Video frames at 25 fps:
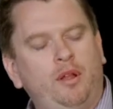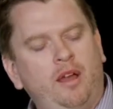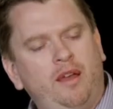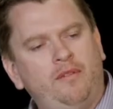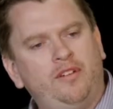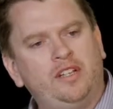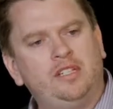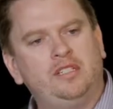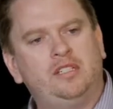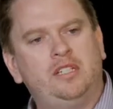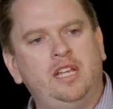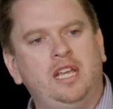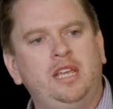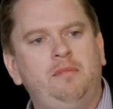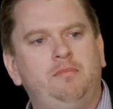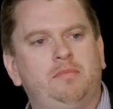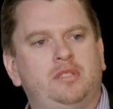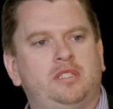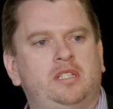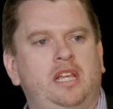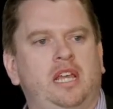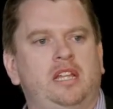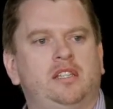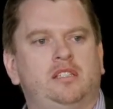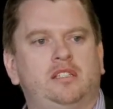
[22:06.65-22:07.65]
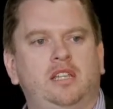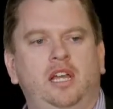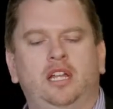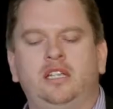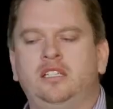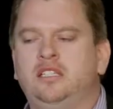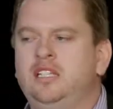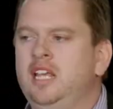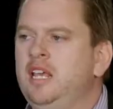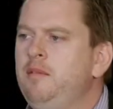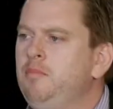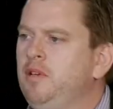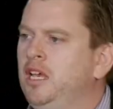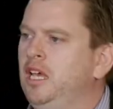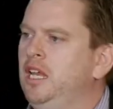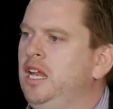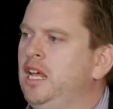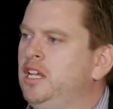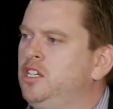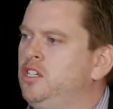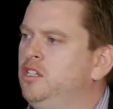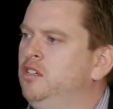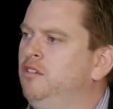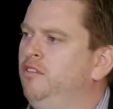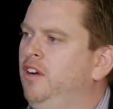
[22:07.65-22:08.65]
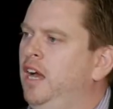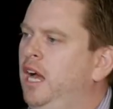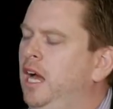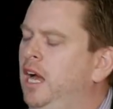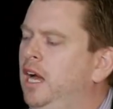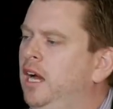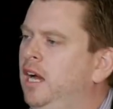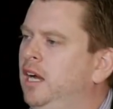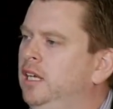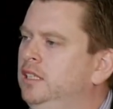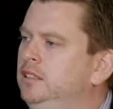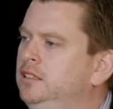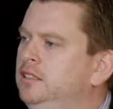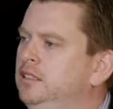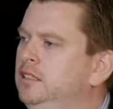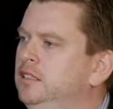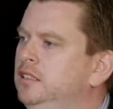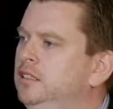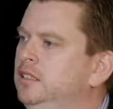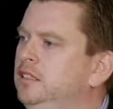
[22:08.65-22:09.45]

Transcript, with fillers: who have a deep sense, a deep connection of heart